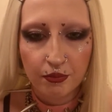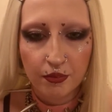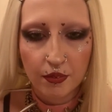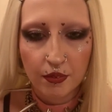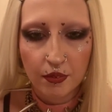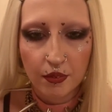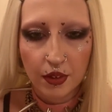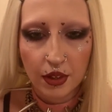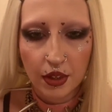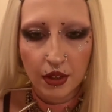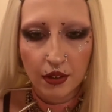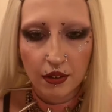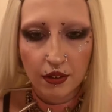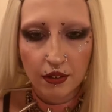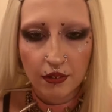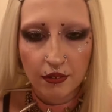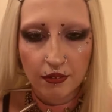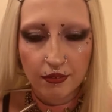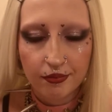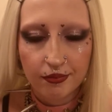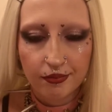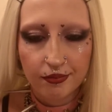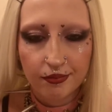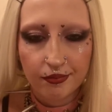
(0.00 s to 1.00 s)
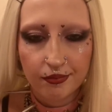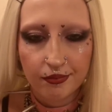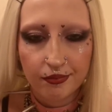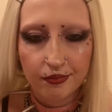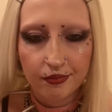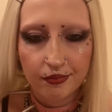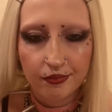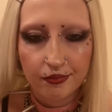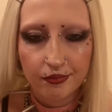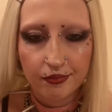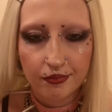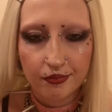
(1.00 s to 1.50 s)

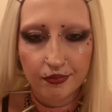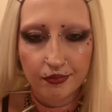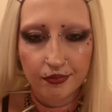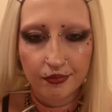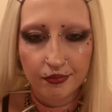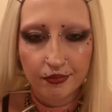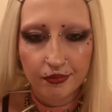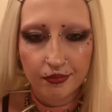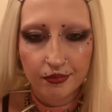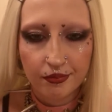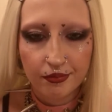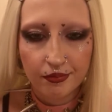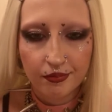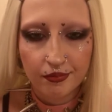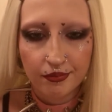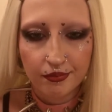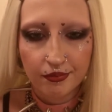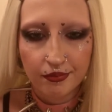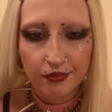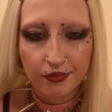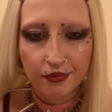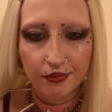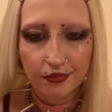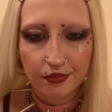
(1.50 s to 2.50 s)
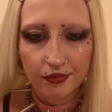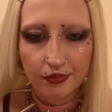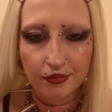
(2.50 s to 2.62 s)
Nothing is said.